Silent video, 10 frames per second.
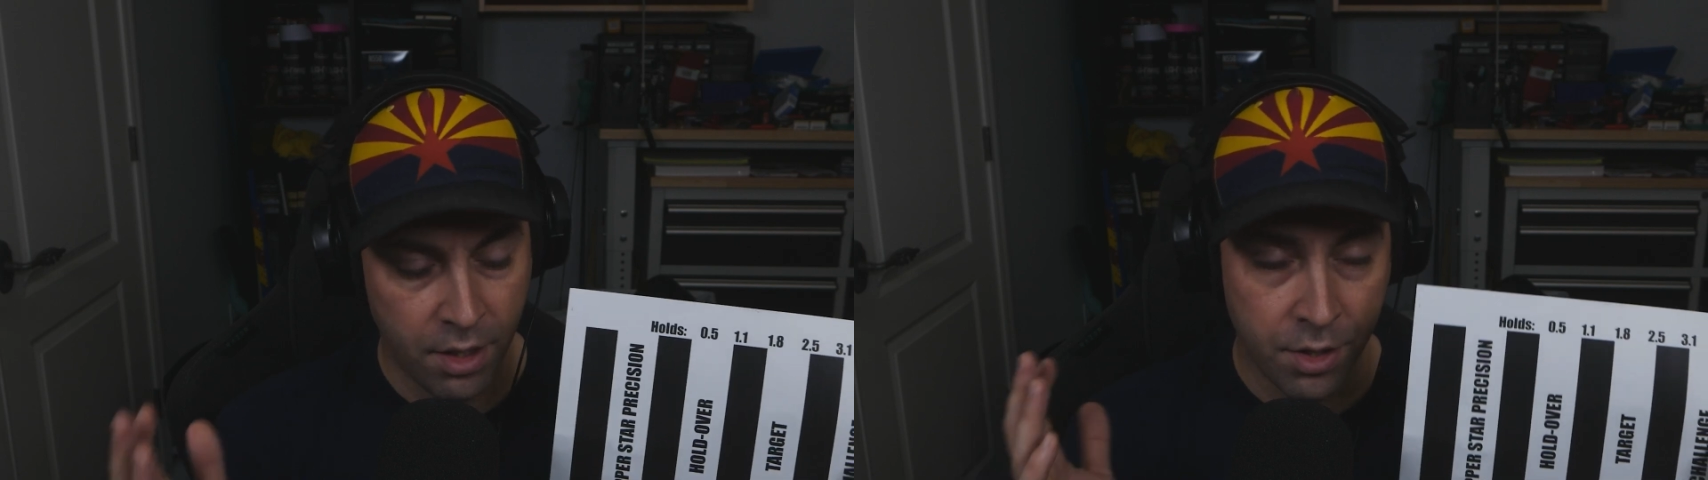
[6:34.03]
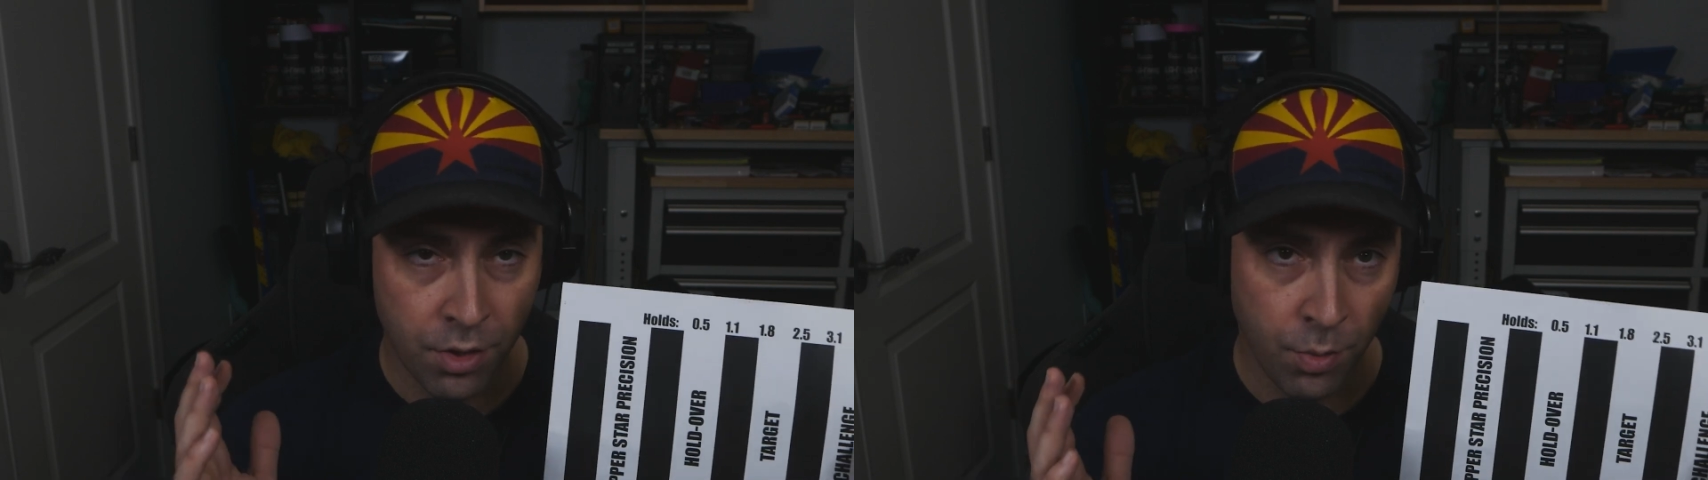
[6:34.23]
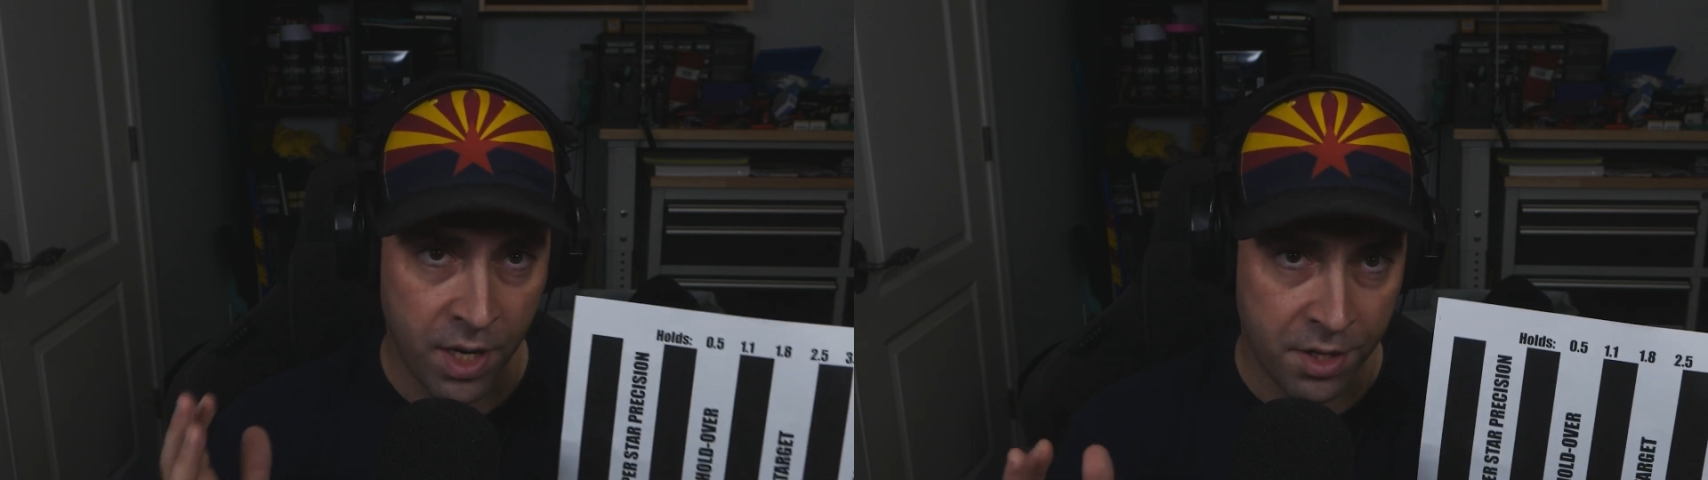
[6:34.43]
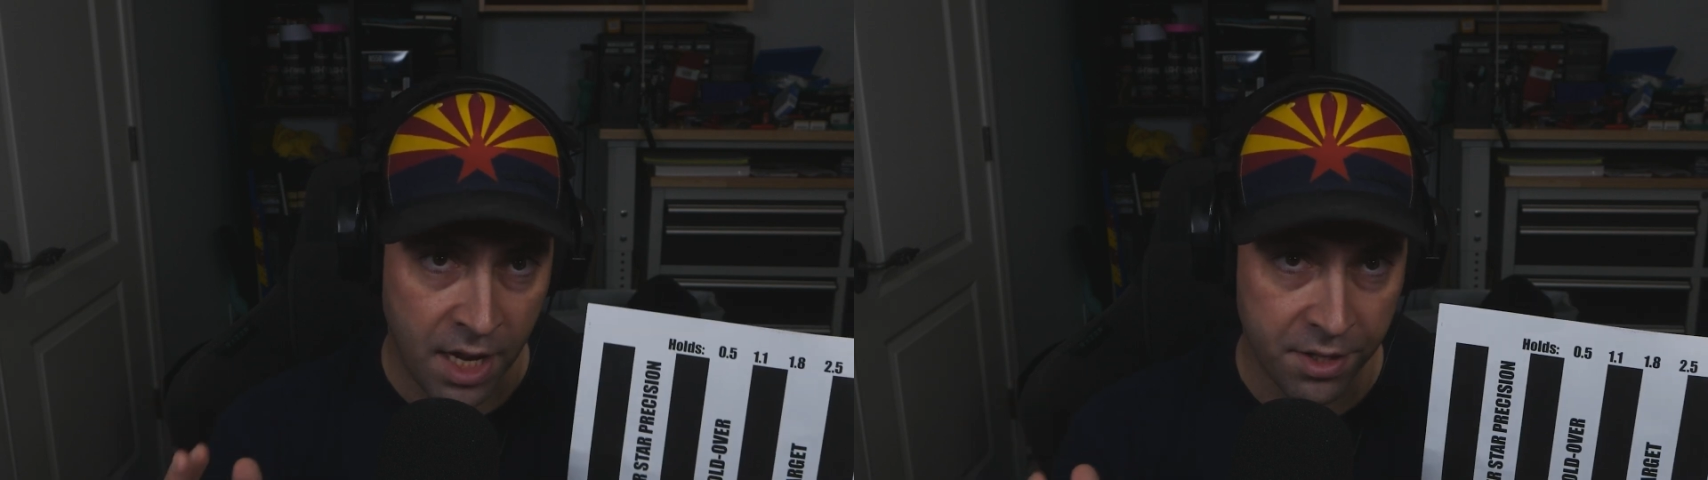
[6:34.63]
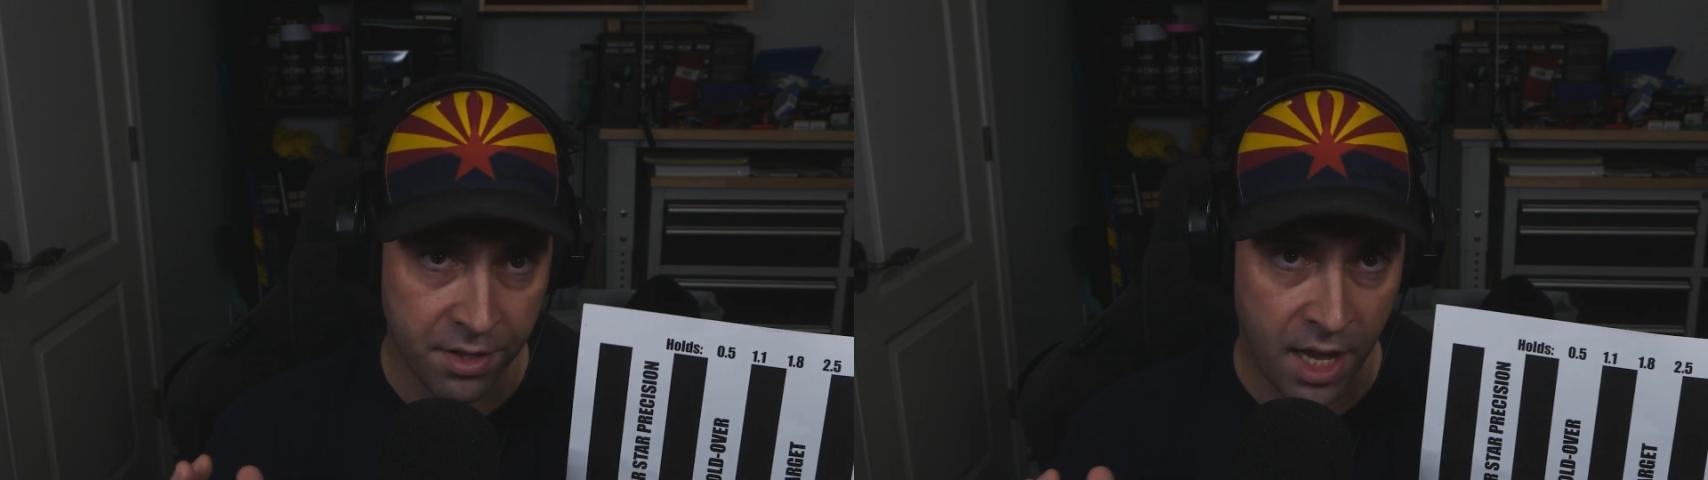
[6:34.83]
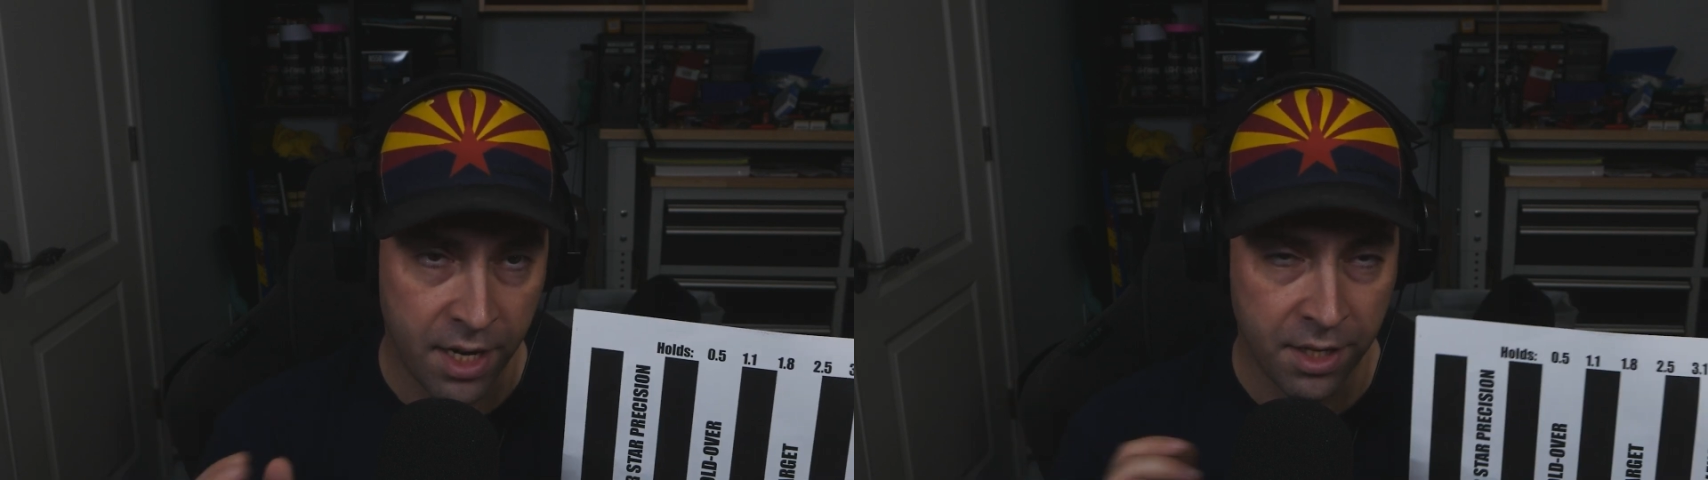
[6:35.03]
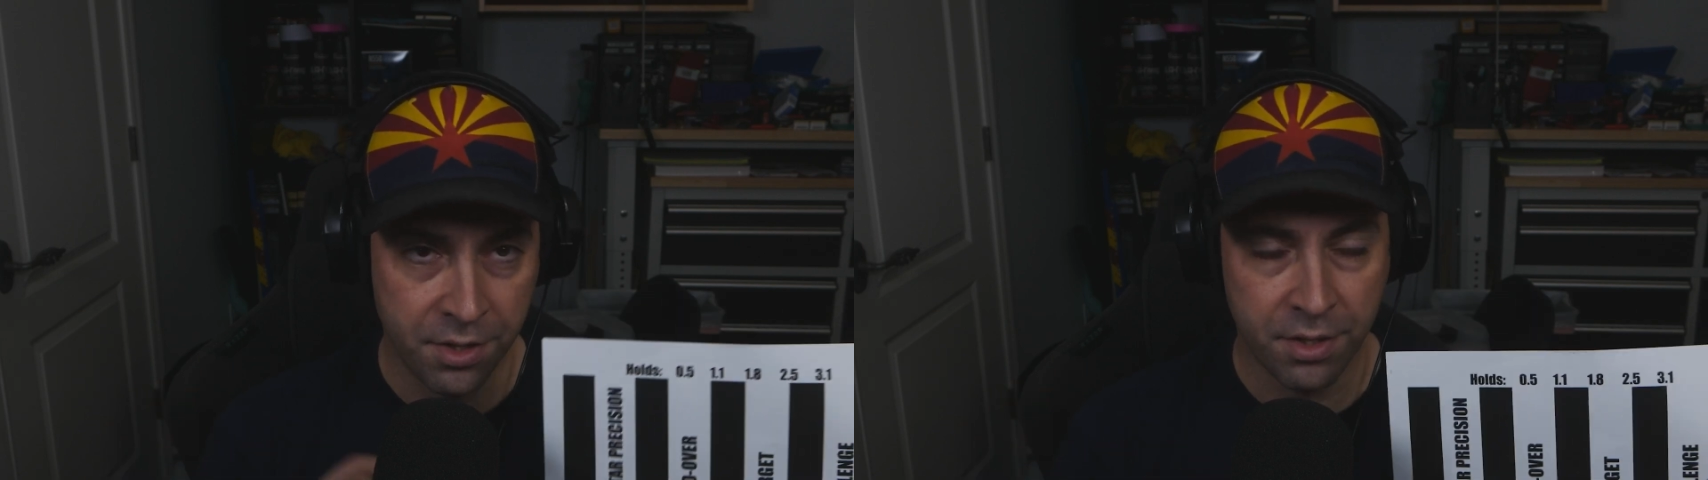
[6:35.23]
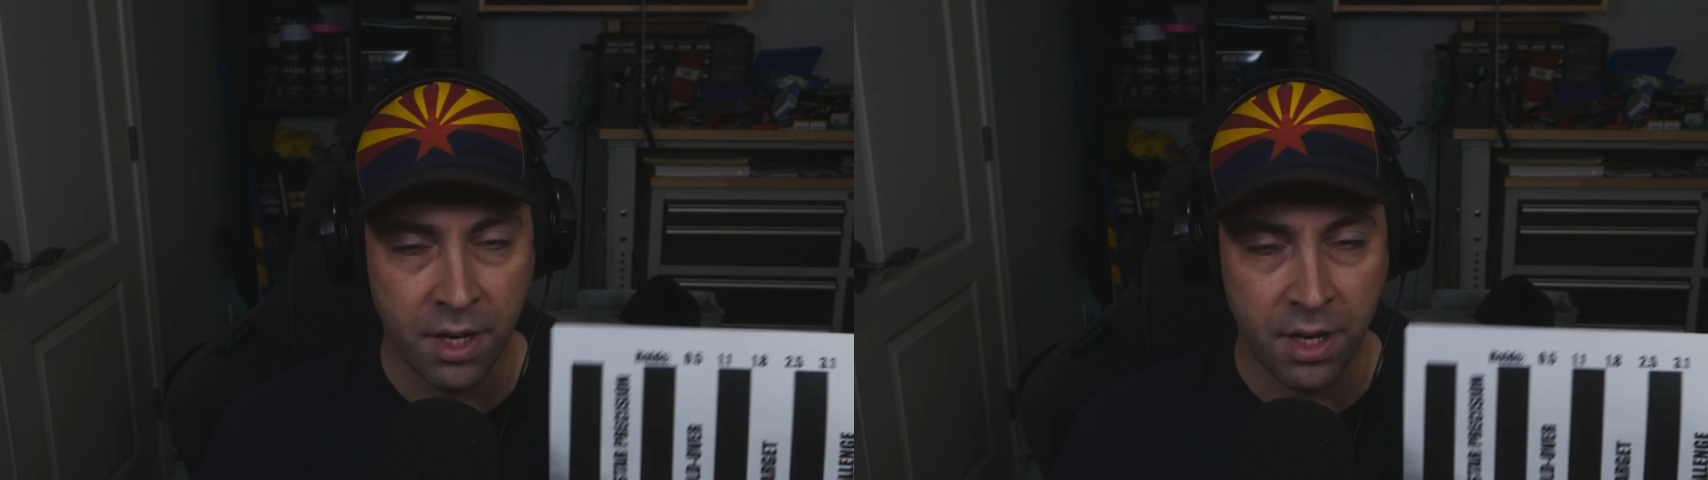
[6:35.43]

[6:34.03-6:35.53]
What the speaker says: So the way to test that is,